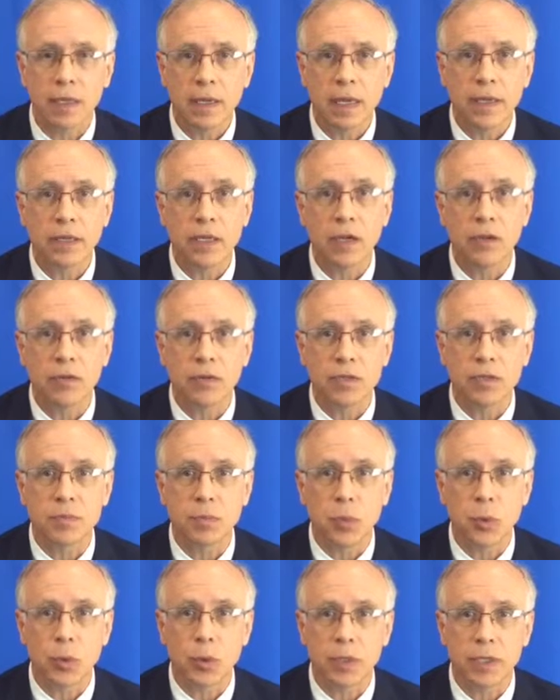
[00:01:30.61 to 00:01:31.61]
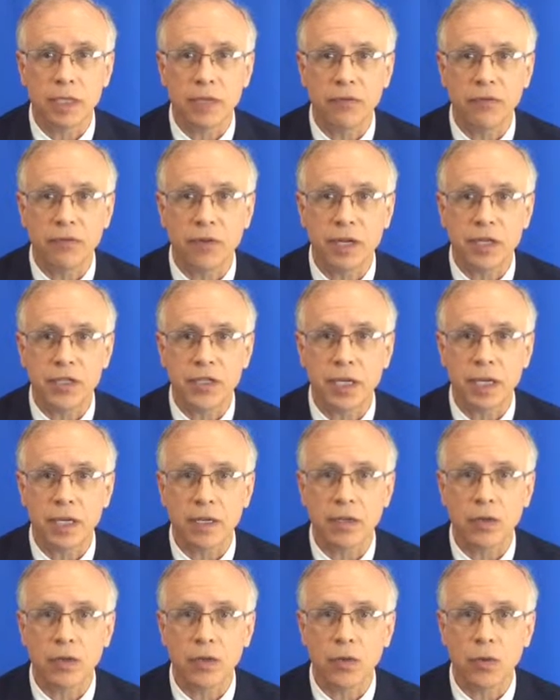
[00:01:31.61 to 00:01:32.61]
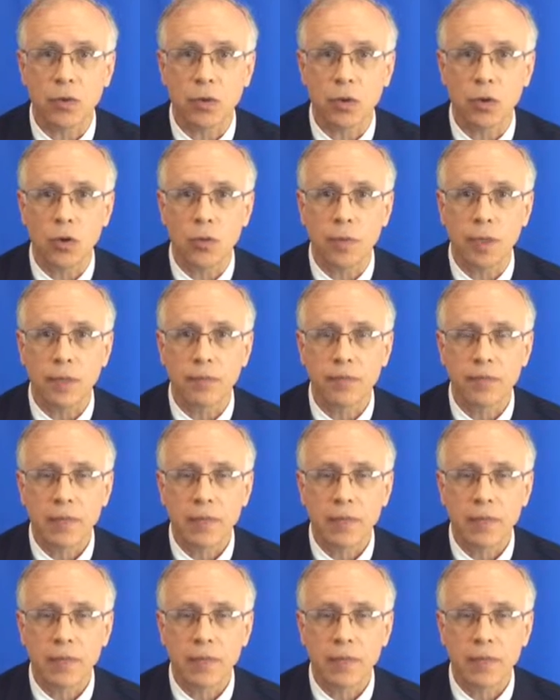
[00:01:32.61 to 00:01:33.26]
and the other is poorly differentiated chordoma.